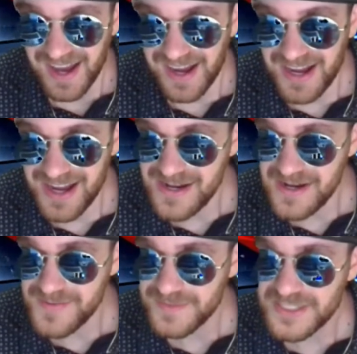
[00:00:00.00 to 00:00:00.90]

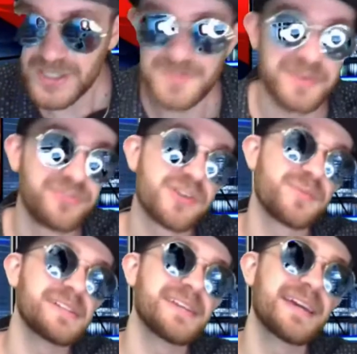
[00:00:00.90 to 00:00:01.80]
So before
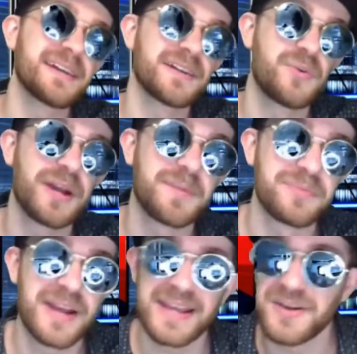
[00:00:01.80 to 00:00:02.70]
we take a quick
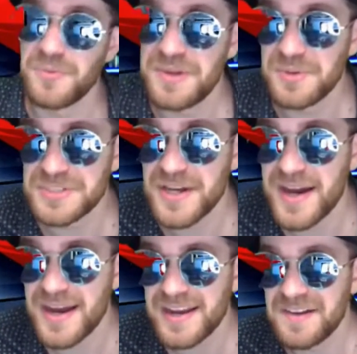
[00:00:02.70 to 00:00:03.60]
break, we will
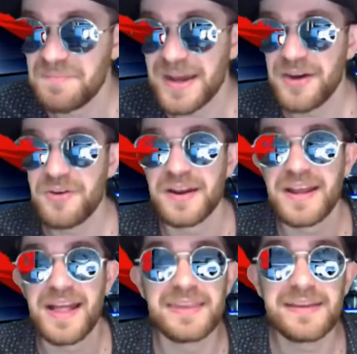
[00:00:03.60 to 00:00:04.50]
talk about
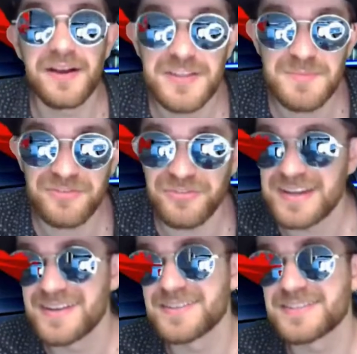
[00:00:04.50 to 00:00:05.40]
The Ultimate
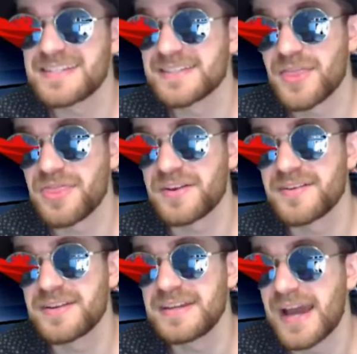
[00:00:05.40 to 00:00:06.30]
Fighter Season
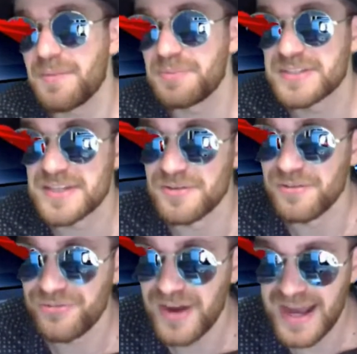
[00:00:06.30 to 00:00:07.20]
30, Episode
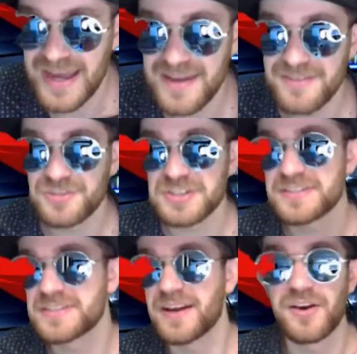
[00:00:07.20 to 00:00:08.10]
5.
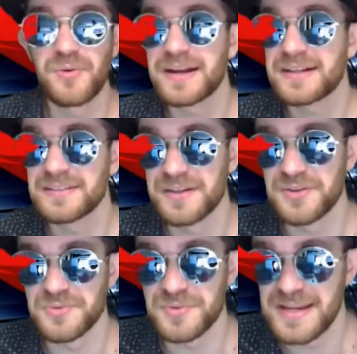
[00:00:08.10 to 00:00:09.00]
Just a quick
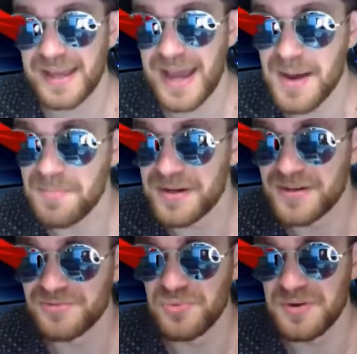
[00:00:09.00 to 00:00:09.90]
little recap
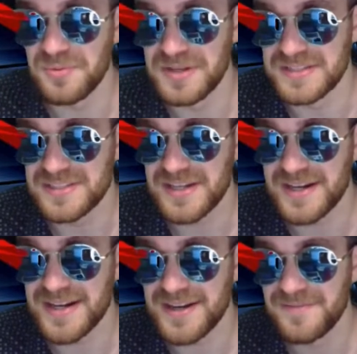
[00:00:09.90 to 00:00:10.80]
of what we
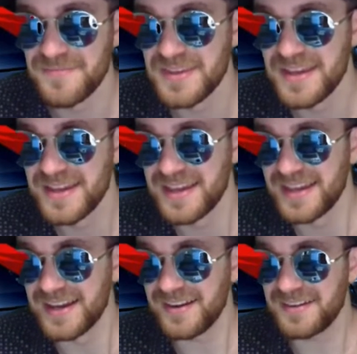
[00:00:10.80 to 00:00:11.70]
saw.
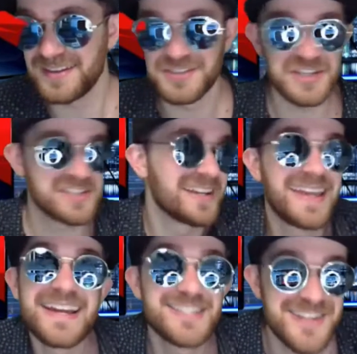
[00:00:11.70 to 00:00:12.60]
Just in
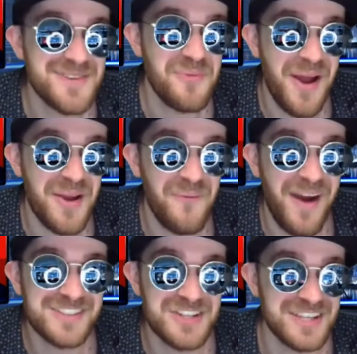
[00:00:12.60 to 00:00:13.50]
case you didn't want to
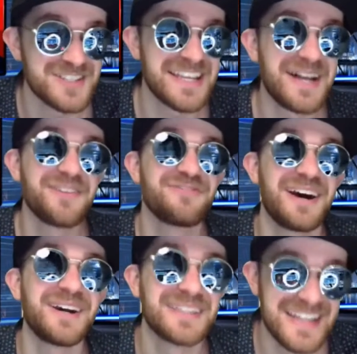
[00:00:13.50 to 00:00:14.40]
watch it yourself,
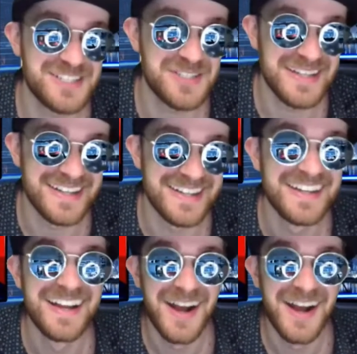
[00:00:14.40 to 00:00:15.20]
I'll let you in